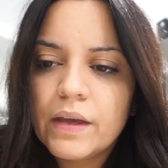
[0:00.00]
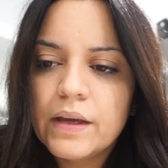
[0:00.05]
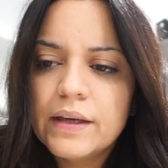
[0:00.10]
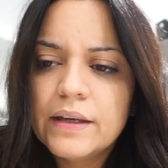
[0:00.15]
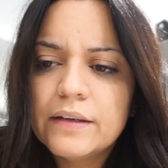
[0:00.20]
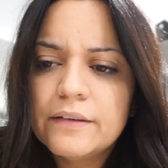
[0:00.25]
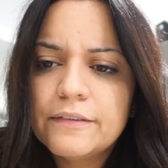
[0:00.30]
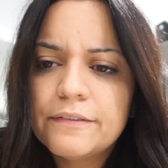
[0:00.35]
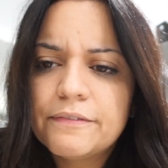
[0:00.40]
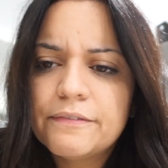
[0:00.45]

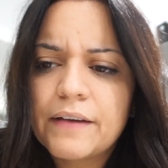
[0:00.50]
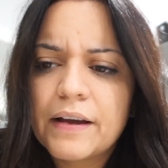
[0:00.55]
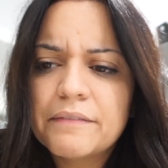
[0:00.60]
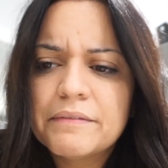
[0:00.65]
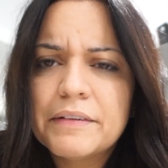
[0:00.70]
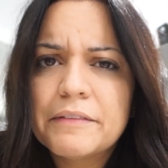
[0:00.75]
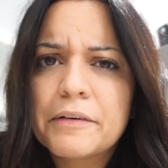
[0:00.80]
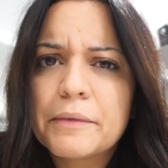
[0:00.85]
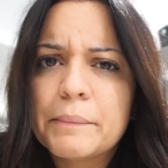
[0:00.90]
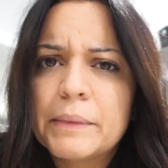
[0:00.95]
If I've
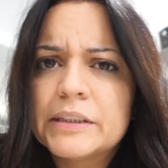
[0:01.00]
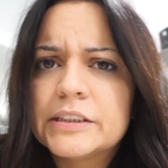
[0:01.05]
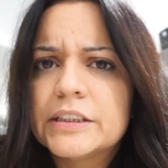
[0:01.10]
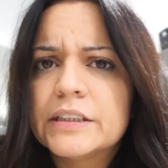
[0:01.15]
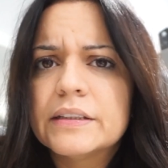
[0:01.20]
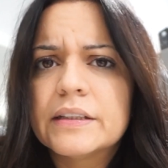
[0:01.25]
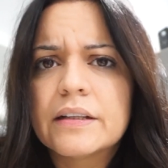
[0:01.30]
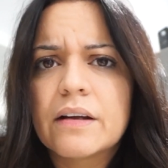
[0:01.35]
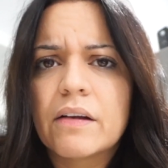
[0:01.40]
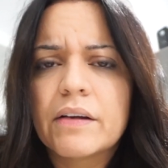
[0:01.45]
never
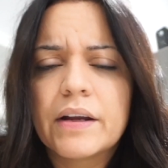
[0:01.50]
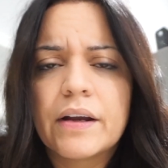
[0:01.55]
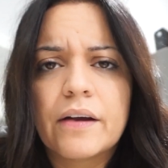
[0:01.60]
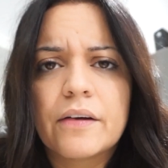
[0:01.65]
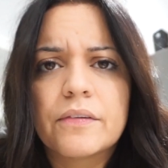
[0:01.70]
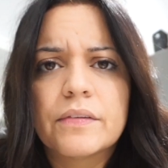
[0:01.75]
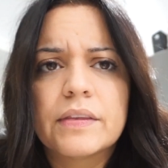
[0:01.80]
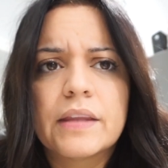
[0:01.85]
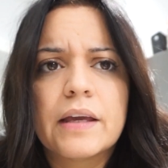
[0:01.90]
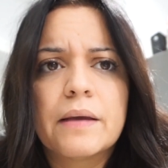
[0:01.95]
mentioned it on here, I
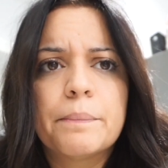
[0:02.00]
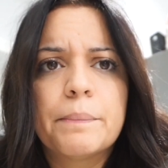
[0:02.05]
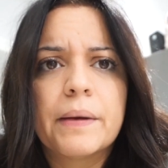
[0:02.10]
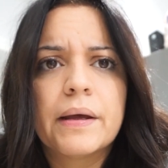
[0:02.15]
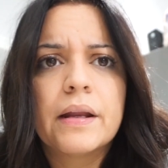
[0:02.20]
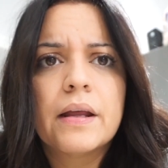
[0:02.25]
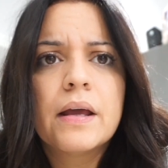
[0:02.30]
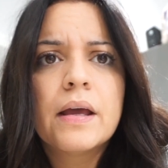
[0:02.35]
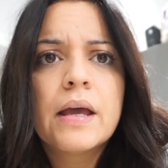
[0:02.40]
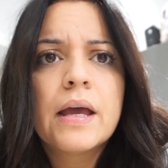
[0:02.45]
don't think,
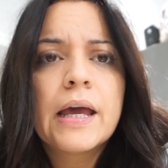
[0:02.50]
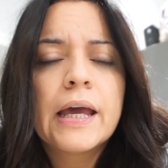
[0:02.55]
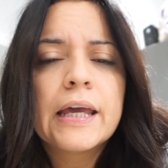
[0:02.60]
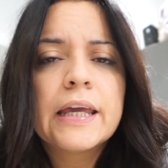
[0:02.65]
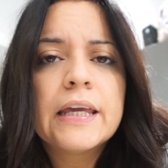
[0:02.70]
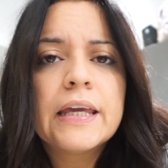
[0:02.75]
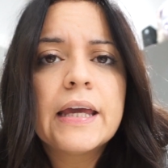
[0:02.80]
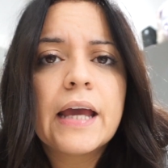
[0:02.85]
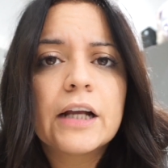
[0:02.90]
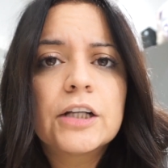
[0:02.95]
but
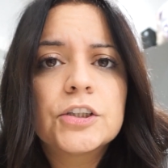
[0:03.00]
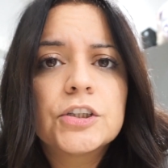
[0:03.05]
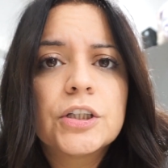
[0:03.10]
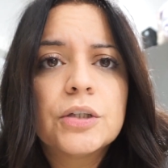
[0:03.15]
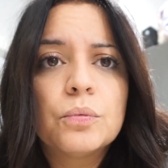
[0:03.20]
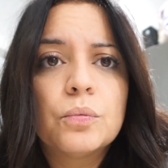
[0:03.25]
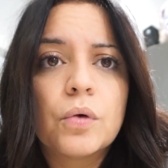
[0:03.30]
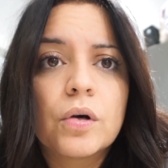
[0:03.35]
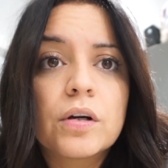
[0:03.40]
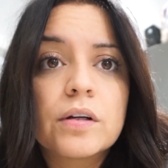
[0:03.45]
he actually
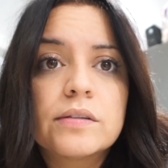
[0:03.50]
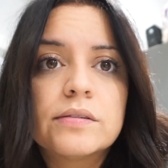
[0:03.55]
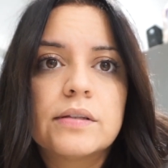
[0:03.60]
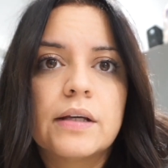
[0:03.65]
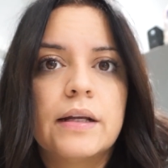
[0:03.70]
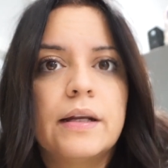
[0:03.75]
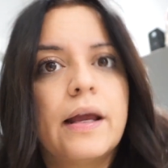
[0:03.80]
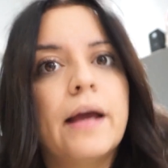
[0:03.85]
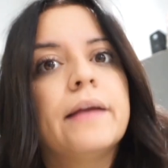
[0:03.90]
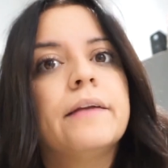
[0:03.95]
works
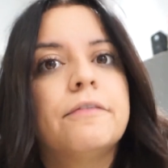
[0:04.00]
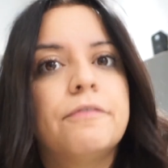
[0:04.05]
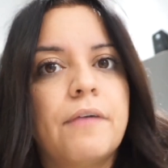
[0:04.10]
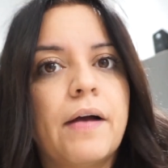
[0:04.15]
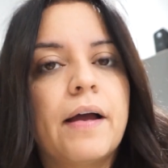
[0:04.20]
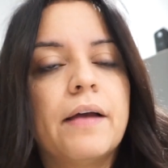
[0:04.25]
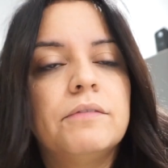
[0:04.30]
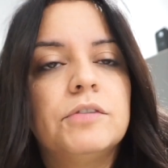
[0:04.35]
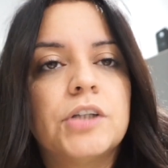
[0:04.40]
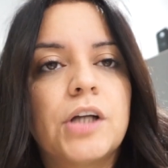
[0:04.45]
a
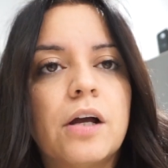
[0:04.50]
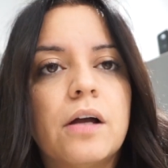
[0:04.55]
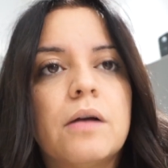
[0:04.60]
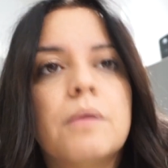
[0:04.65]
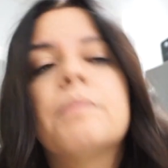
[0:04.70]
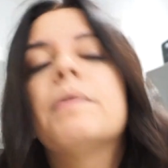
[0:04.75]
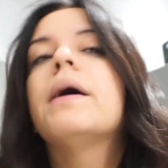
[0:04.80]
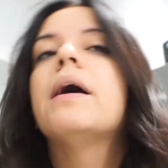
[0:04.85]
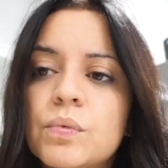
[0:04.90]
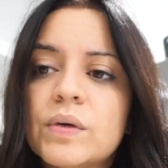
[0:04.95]
9-to-5
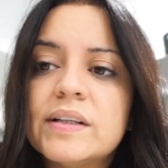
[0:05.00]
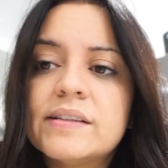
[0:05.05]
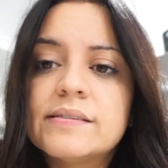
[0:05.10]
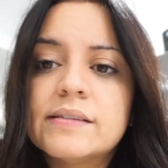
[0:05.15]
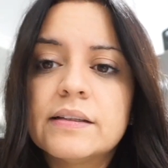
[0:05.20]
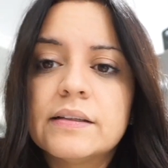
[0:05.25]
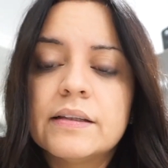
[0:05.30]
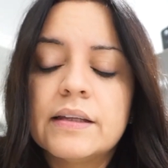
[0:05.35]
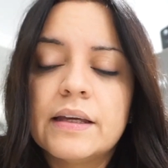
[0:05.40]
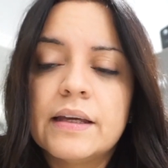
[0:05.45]
job.
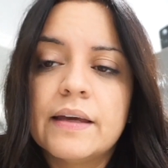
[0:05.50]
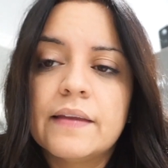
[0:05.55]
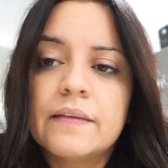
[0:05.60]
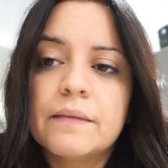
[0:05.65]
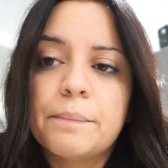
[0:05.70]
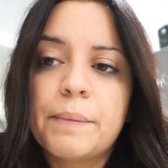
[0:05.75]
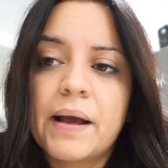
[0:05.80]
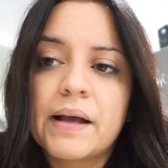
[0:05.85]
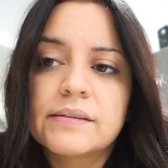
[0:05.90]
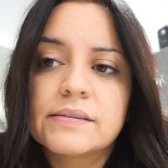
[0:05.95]
Recently, in the
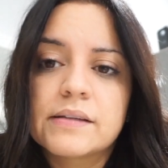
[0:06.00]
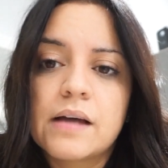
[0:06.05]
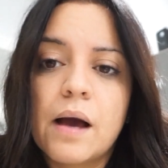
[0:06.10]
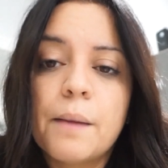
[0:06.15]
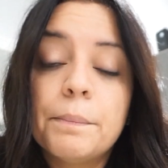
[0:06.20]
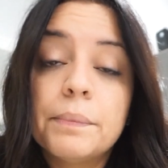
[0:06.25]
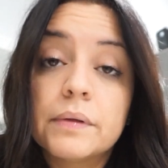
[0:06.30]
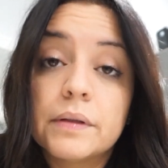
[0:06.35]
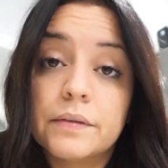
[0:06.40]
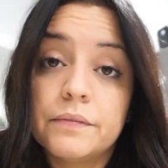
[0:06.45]
past
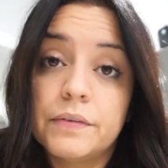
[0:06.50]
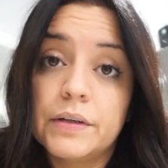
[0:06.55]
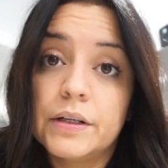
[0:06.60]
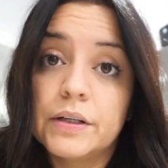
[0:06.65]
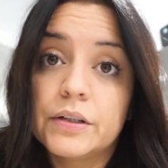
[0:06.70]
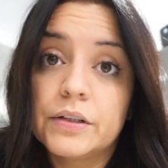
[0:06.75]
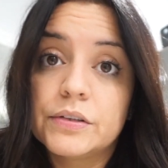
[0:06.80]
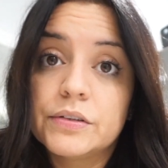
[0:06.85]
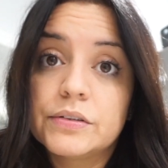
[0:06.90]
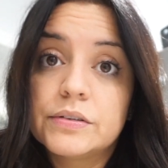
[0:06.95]
couple of
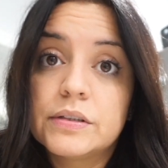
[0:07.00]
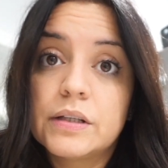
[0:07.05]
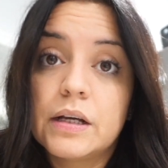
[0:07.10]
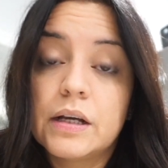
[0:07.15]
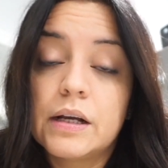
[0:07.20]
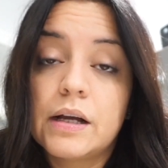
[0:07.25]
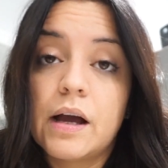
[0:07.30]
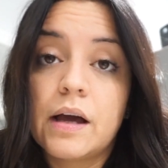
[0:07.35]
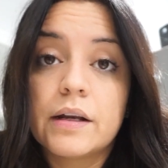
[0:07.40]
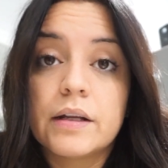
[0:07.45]
years,
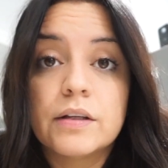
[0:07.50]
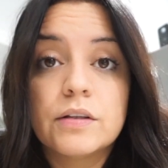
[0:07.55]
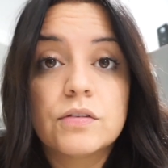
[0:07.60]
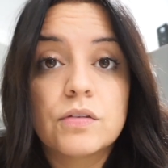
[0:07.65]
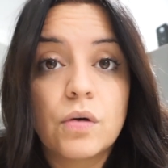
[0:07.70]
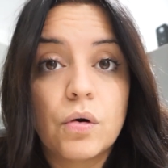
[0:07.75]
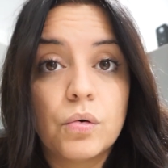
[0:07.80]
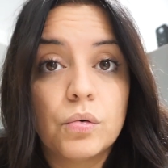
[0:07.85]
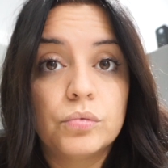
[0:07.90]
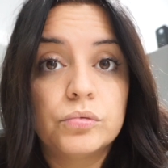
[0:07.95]
got his
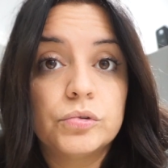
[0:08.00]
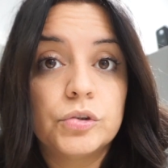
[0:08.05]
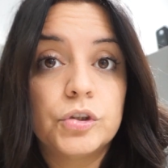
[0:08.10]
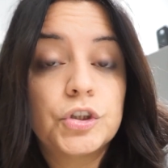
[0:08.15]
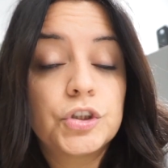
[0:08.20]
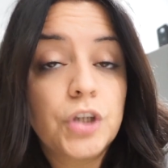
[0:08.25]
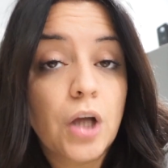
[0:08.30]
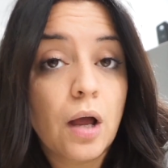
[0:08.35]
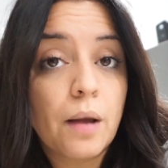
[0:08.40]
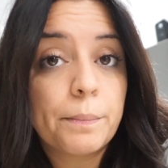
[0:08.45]
own
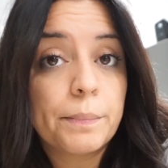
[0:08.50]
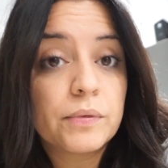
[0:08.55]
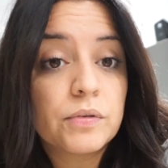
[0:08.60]
shop.